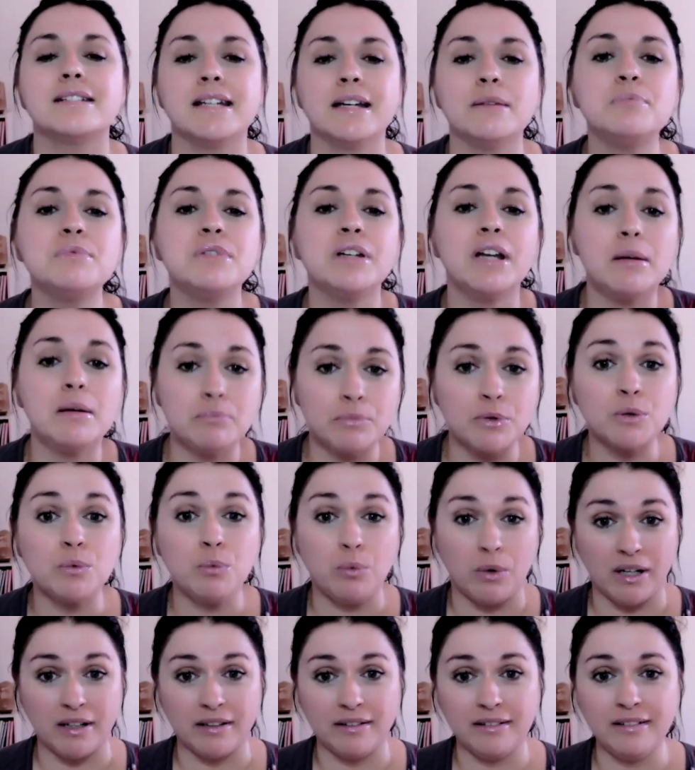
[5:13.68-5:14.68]
Tip
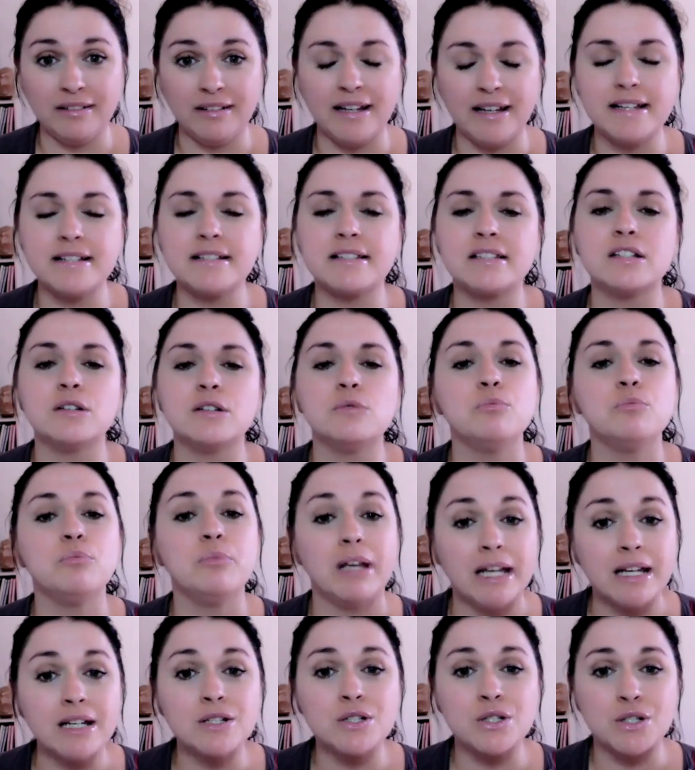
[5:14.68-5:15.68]
number one is to
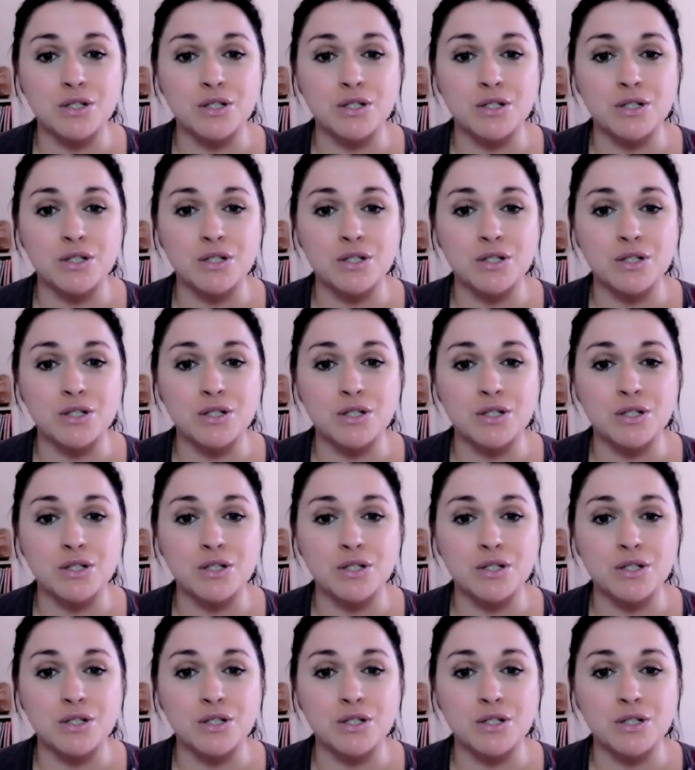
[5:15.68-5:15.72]
make